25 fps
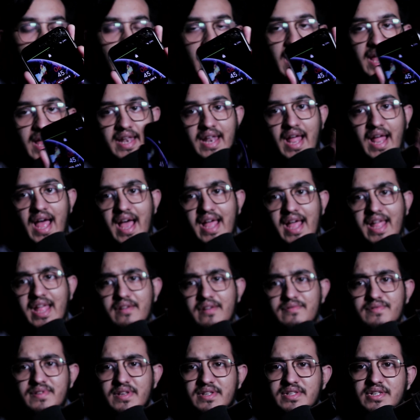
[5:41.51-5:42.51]
and I
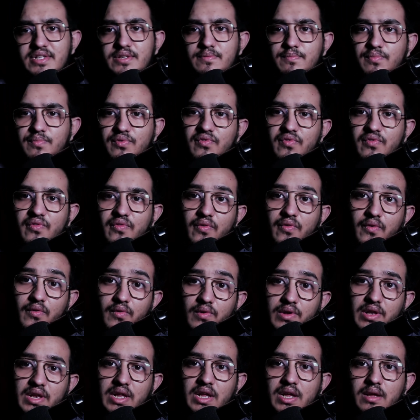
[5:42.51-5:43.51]
have
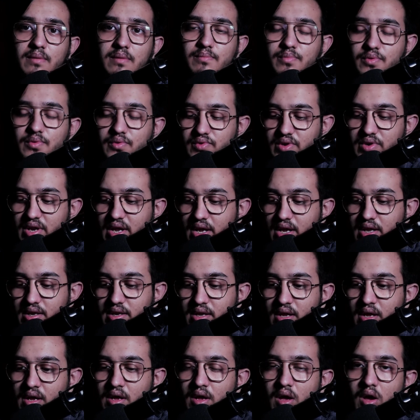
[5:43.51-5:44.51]
successfully
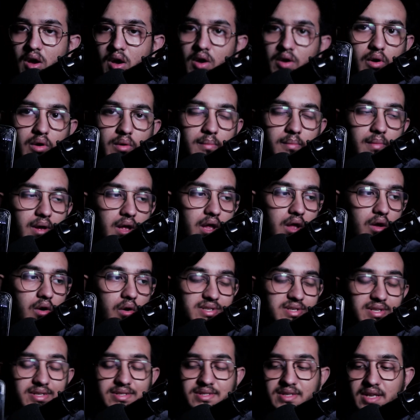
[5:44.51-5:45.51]
booted on my
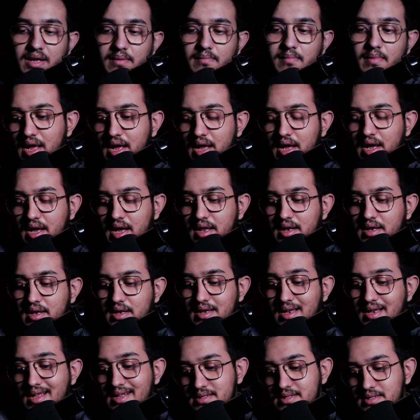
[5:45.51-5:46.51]
system.
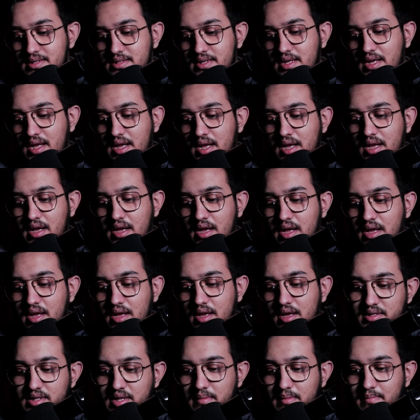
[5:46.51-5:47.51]
And let's
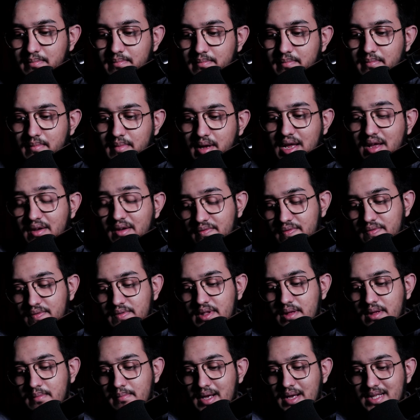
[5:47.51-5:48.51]
see if
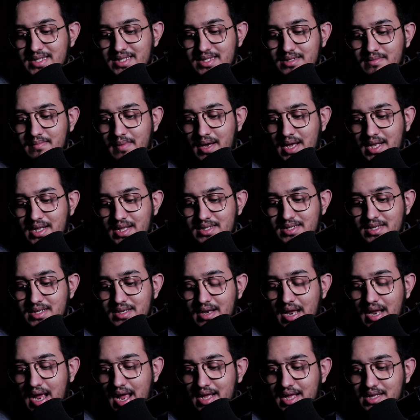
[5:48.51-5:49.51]
the Magisk
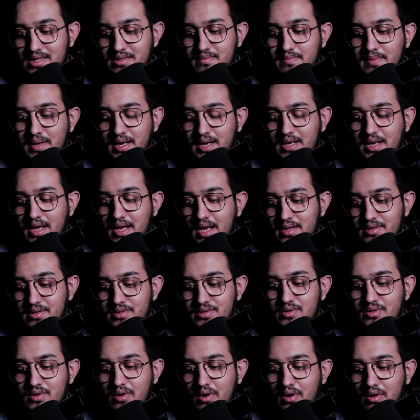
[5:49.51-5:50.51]
Manager has been
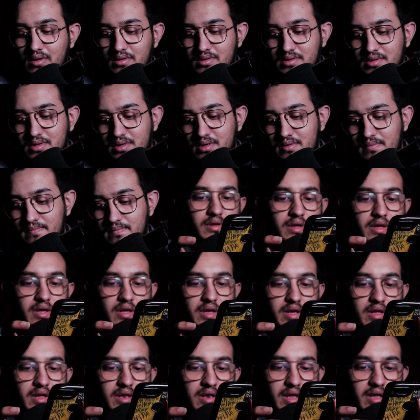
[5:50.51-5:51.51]
installed,
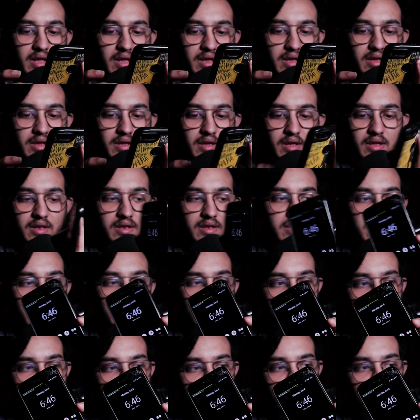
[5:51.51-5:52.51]
and I can,
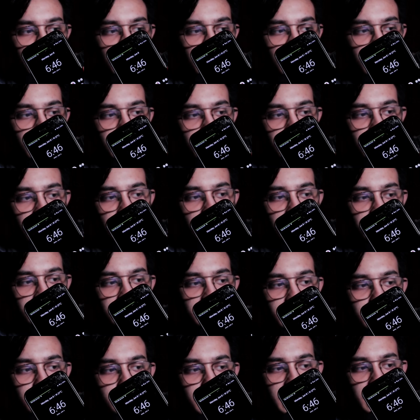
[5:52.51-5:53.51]
yes, see,
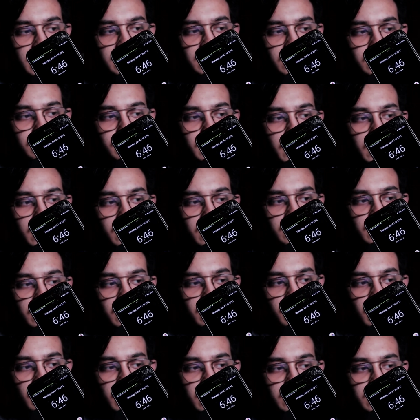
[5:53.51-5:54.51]
here's the Magisk Manager,
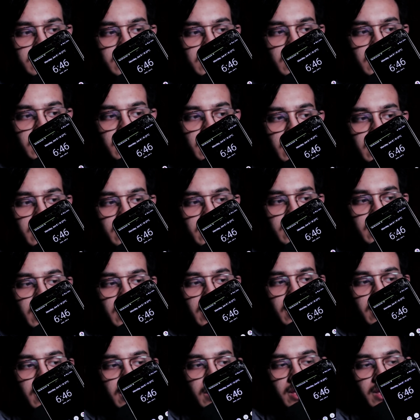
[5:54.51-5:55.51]
you can see right
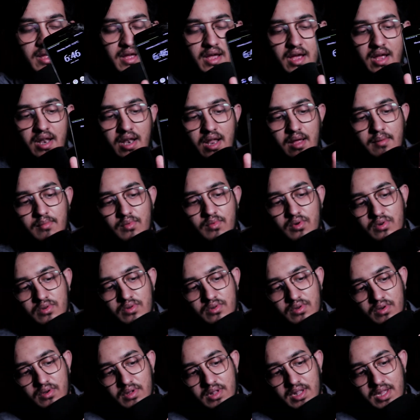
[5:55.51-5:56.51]
there, and I'm
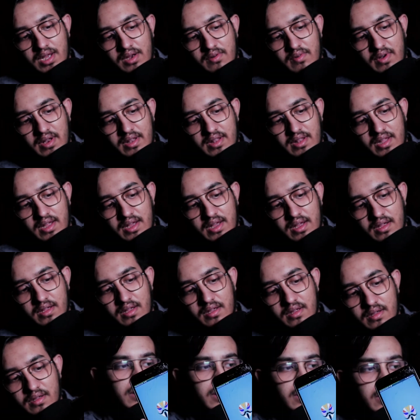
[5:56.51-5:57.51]
going to click right there,
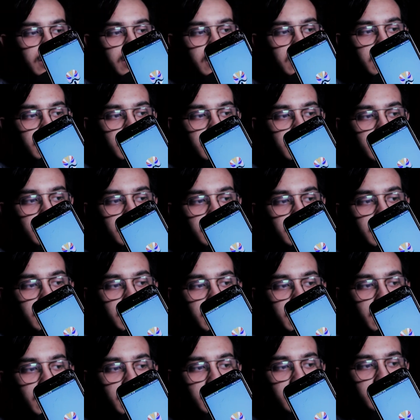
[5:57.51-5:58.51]
and
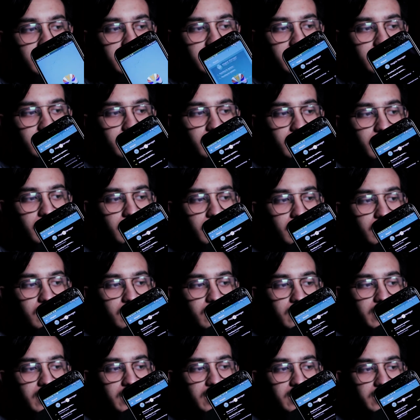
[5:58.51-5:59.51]
here you
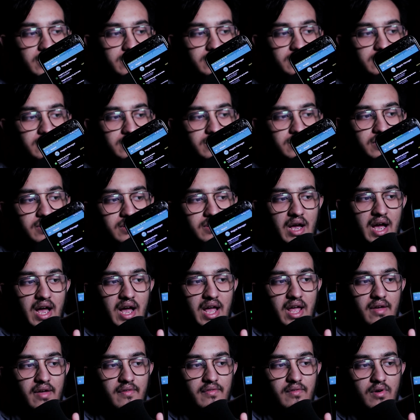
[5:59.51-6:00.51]
go. I
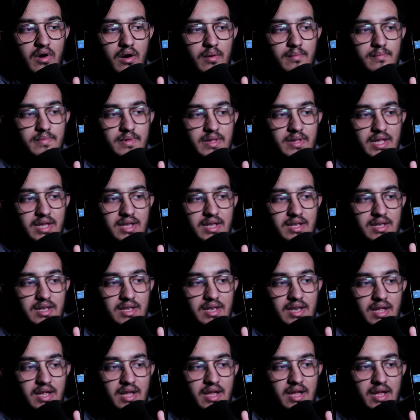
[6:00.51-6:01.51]
have
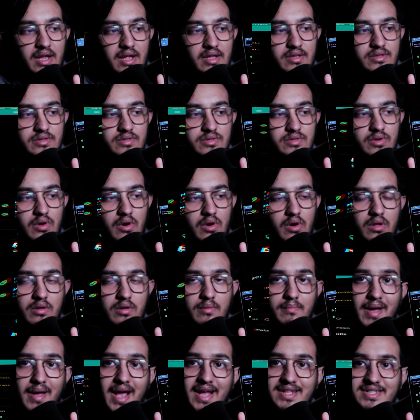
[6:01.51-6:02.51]
completely
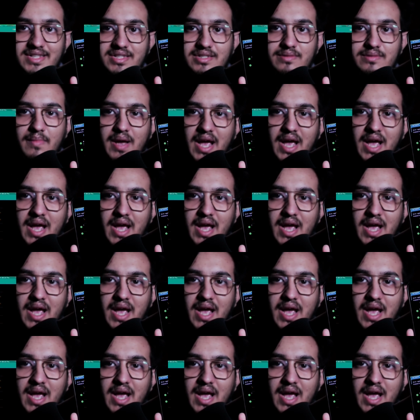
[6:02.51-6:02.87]
installed Magisk